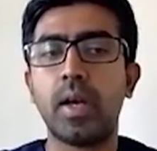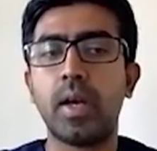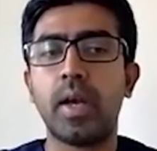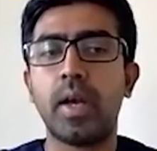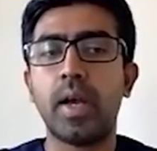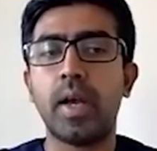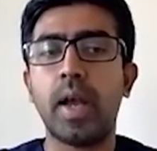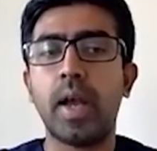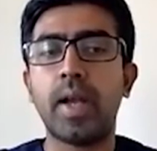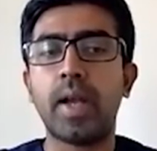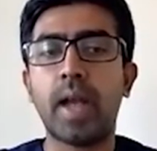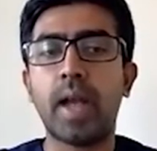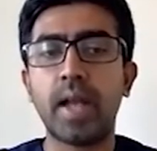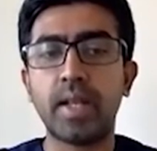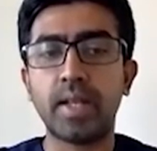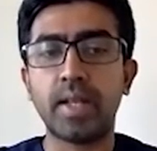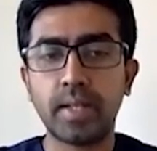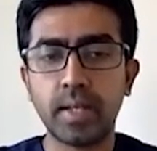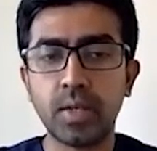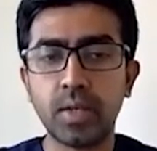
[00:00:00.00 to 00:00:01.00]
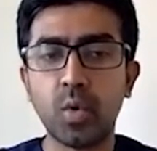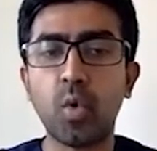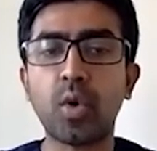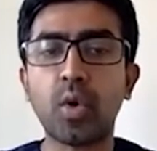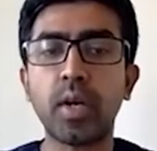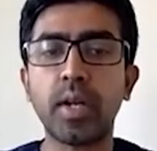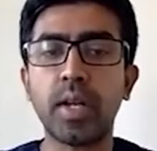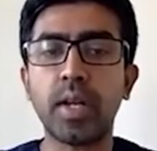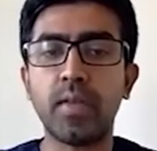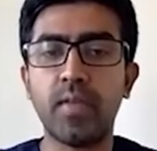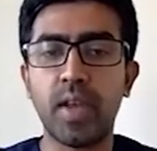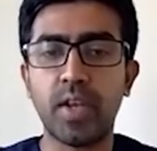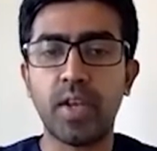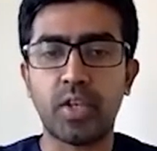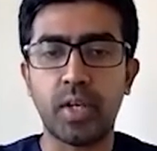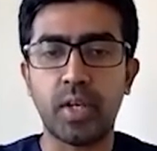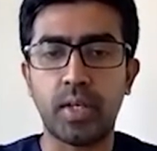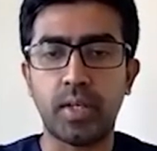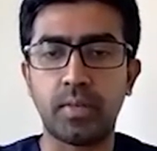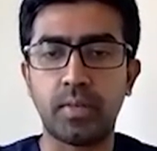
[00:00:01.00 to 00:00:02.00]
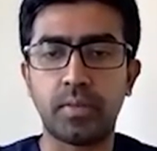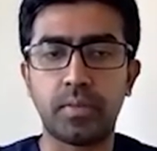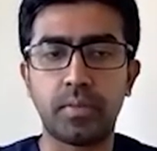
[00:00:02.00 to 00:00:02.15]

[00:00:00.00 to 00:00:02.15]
and adjacent organ invasion,